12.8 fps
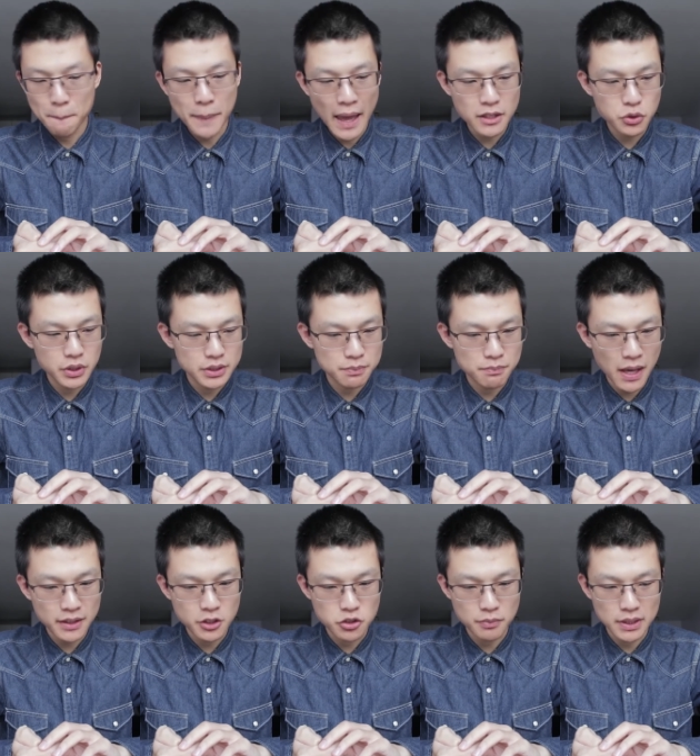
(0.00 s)
batteries
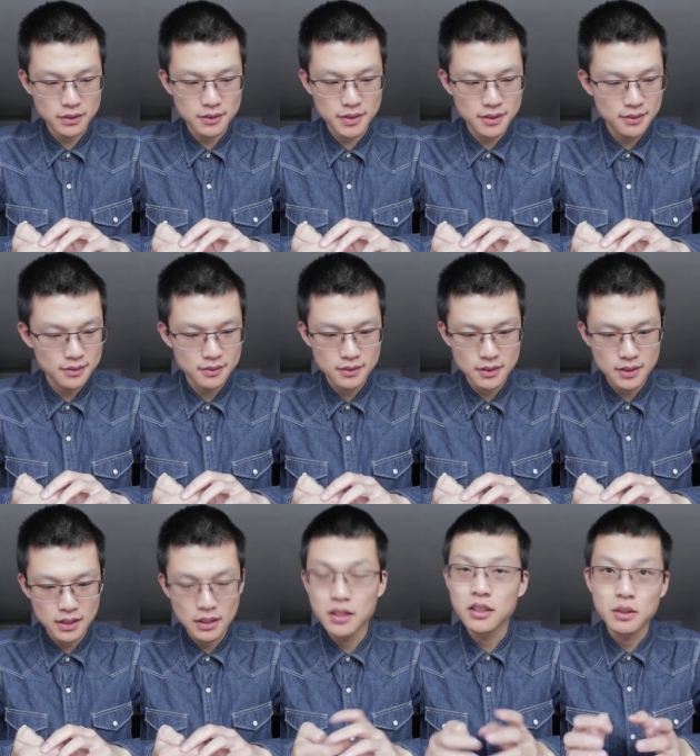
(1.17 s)
management
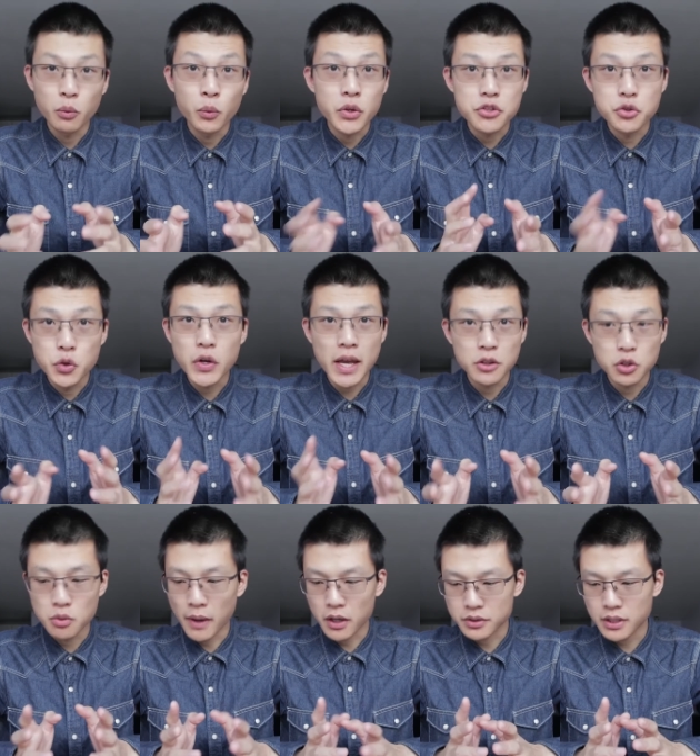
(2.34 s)
which you can do
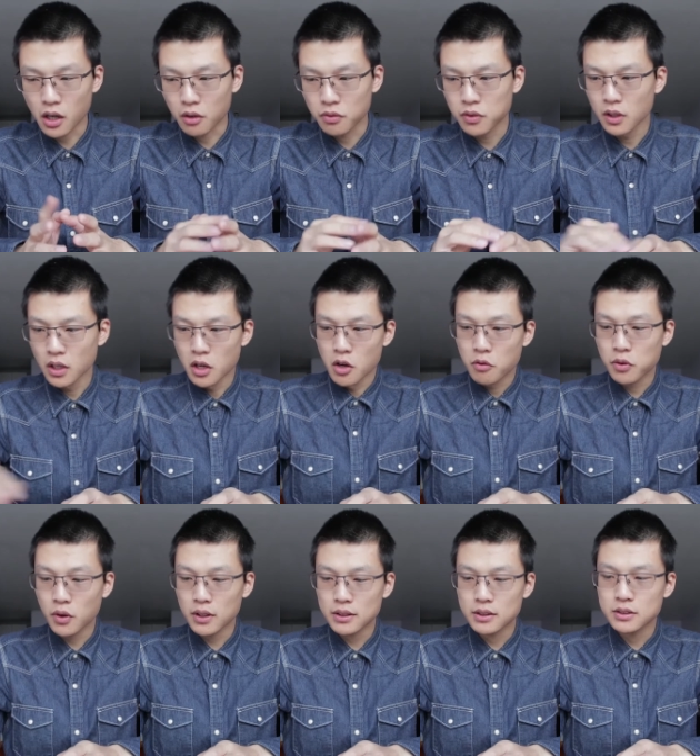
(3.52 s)
by yourself.
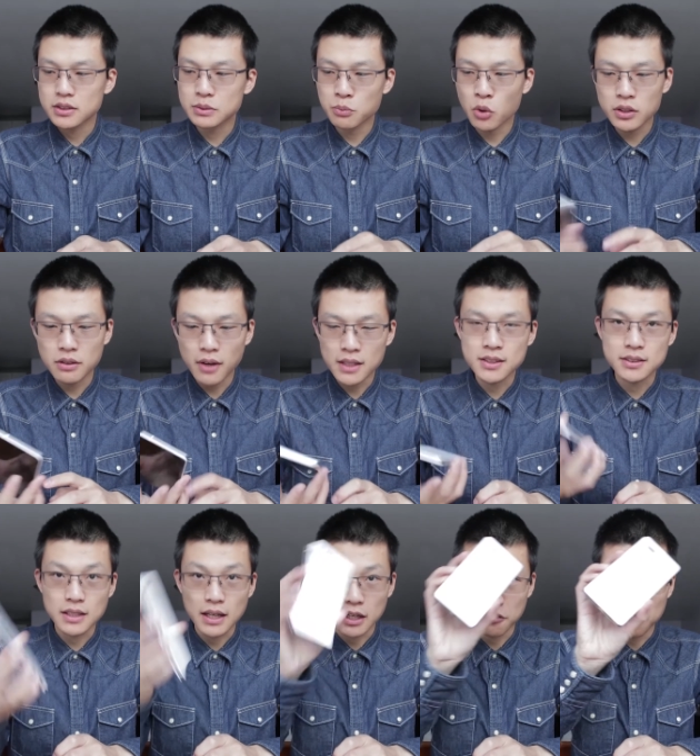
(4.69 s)
For small devices
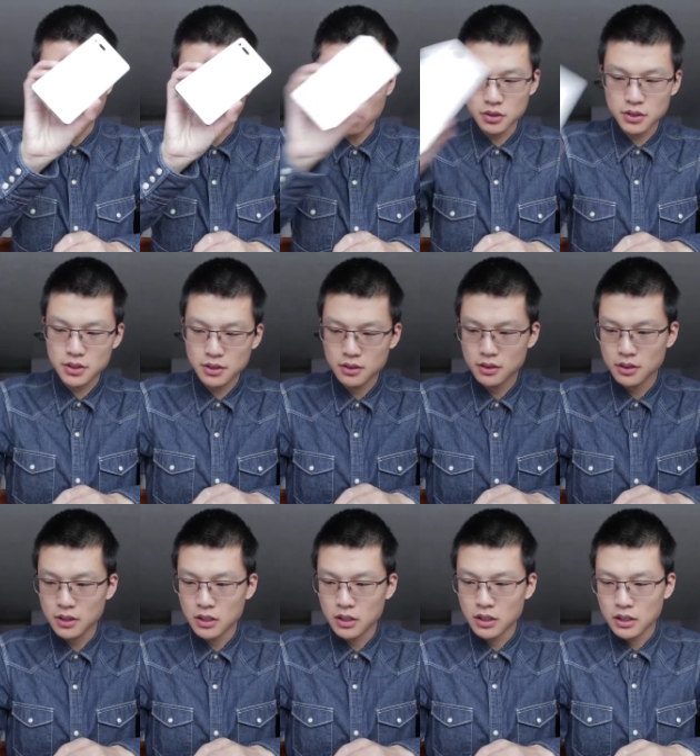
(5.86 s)
like phones,
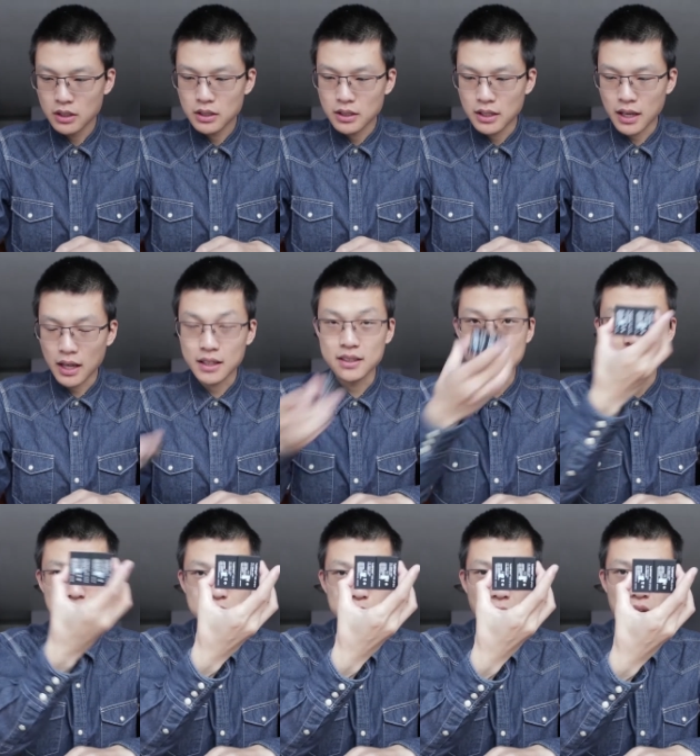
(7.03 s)
like
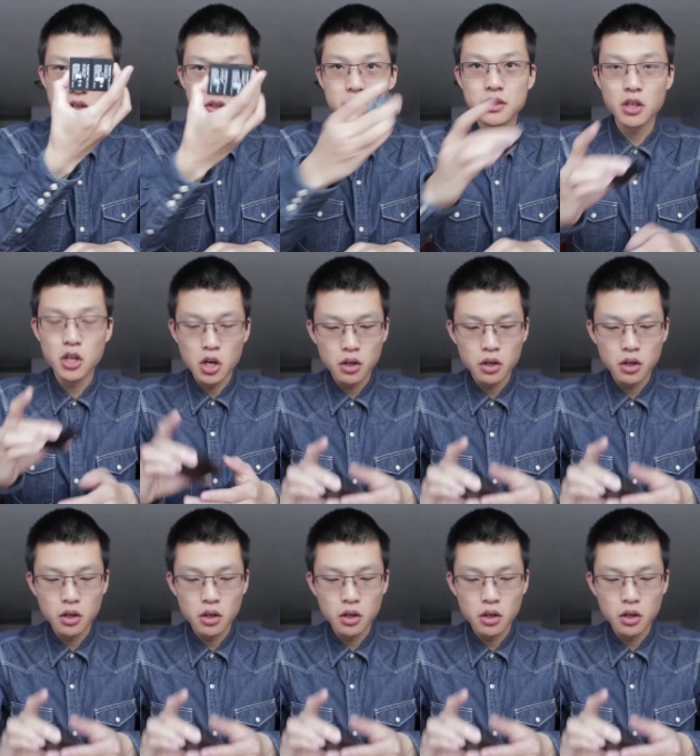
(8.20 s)
these batteries,